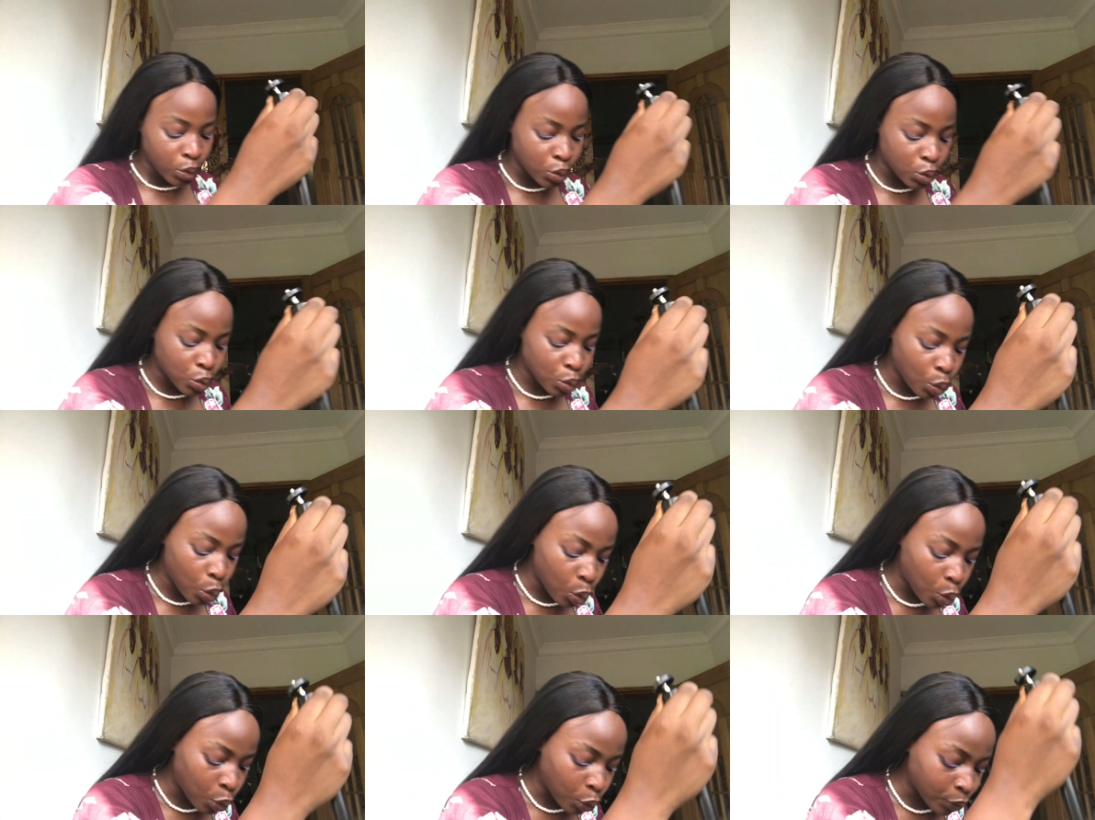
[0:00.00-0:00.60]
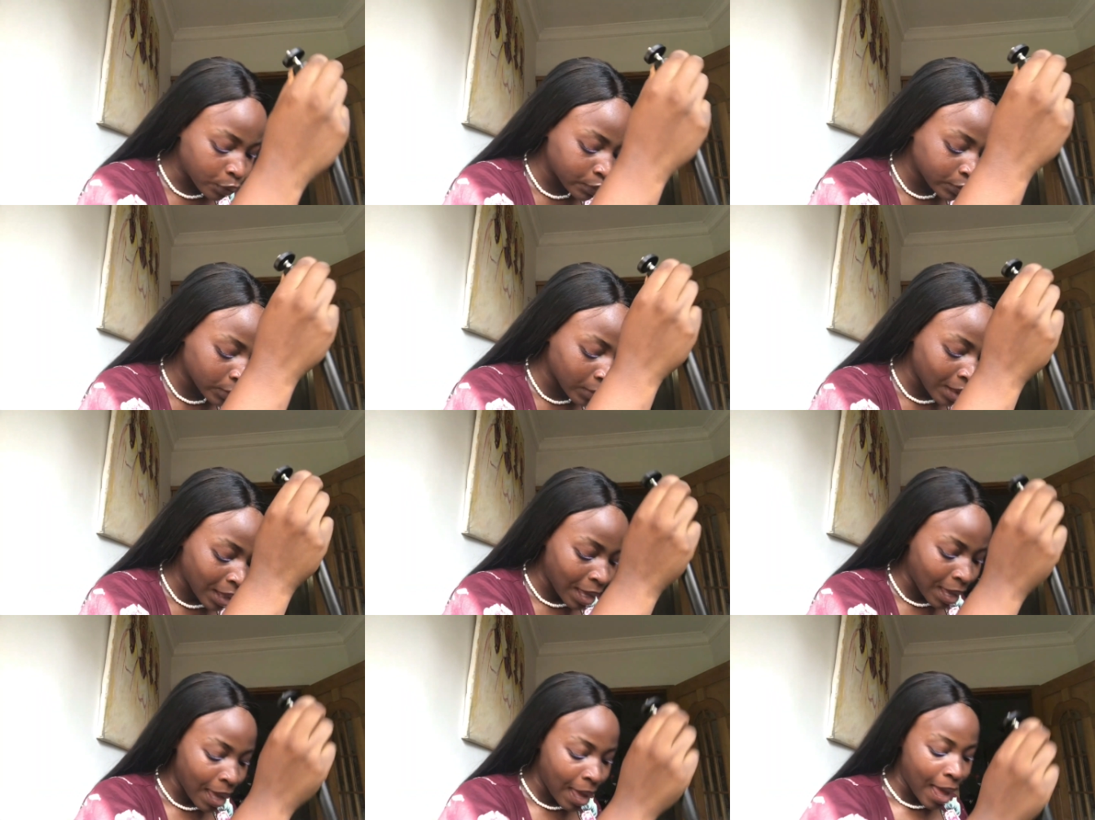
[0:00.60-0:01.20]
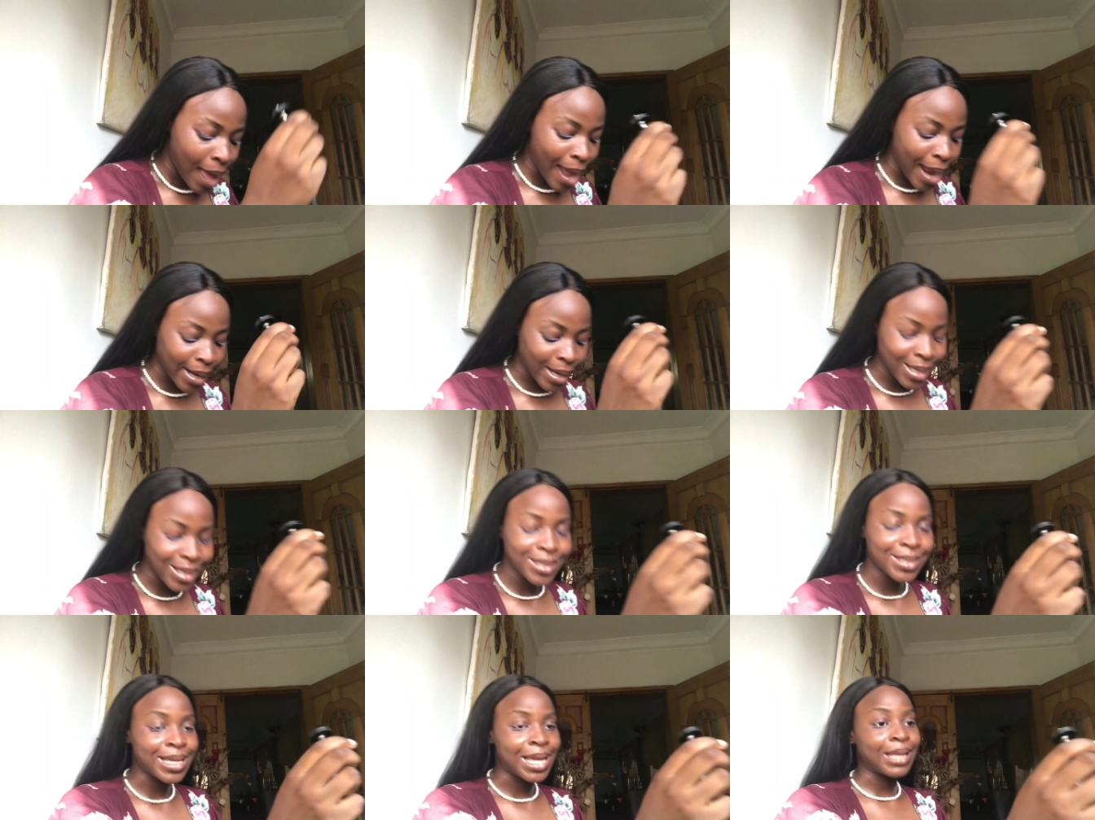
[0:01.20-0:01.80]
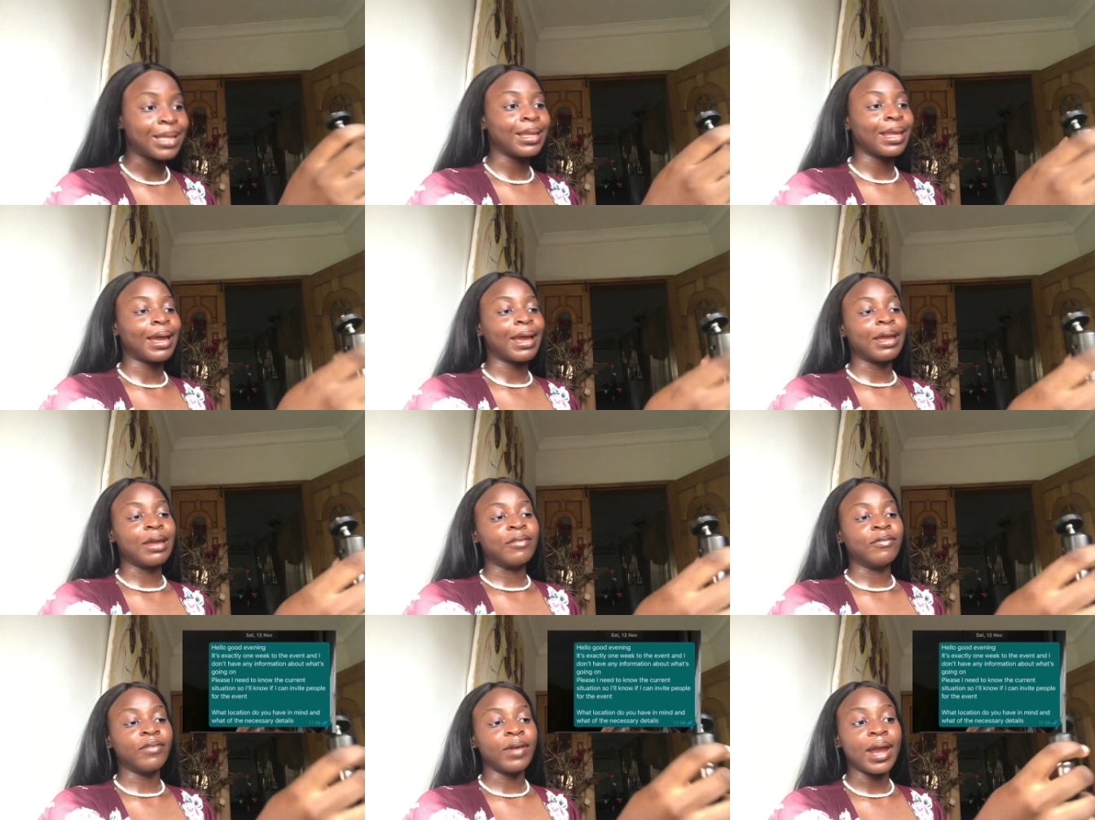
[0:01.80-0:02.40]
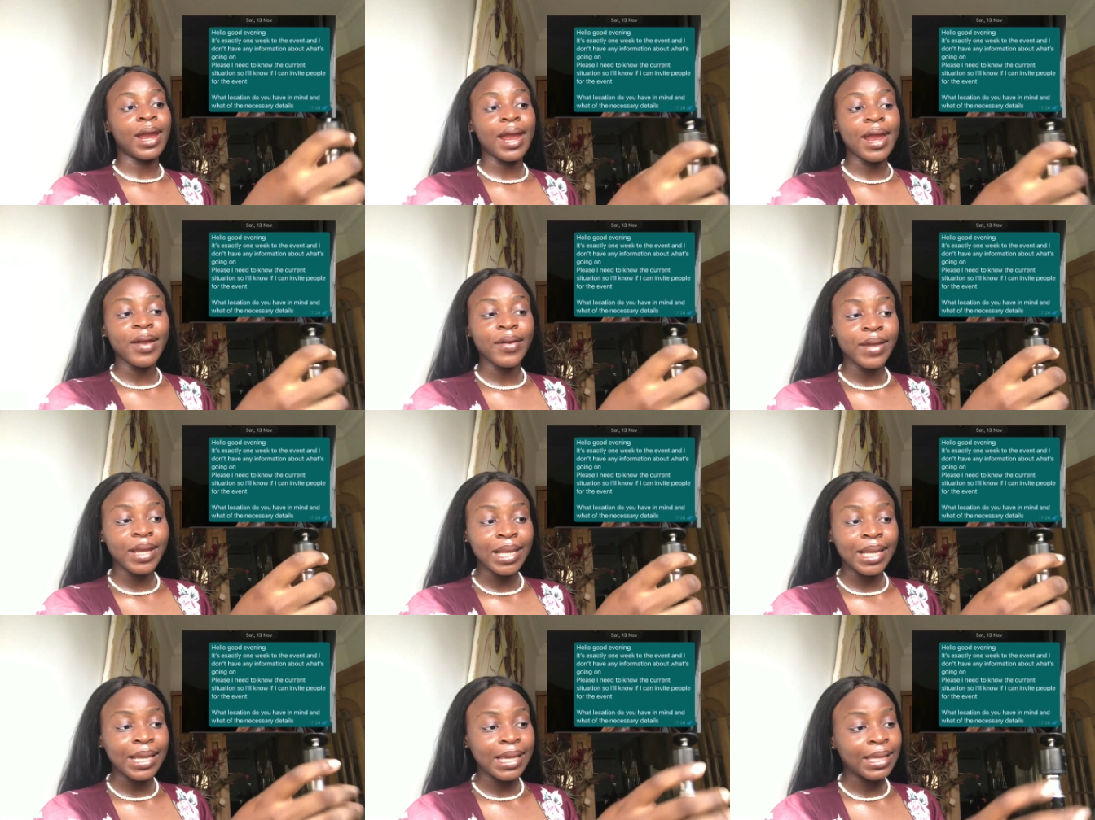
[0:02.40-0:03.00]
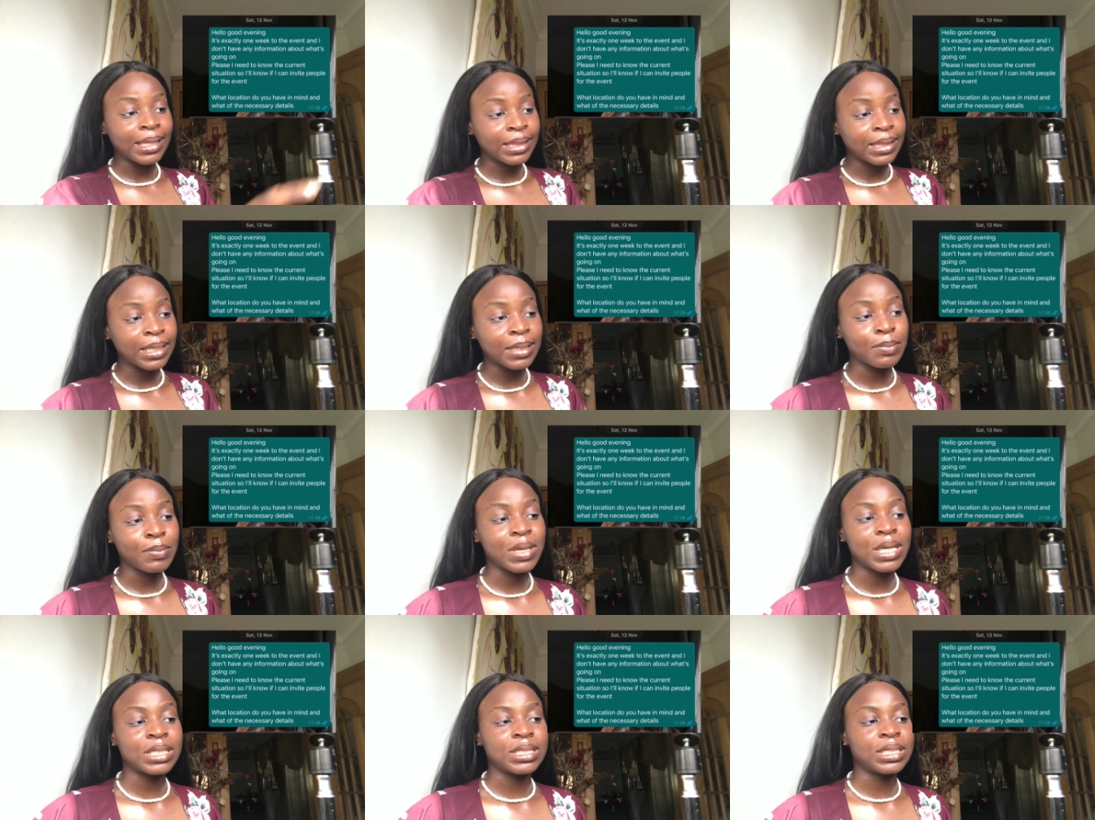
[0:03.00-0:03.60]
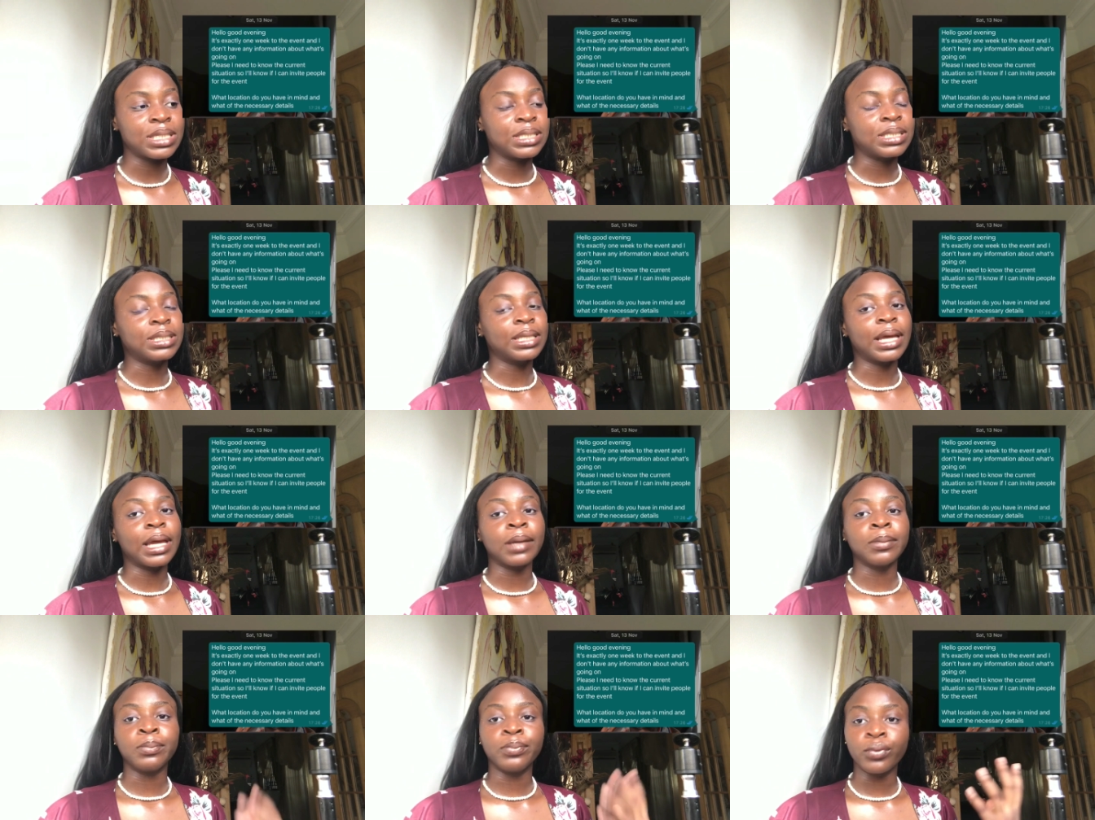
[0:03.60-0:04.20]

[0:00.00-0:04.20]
So I then sent a very lengthy message like,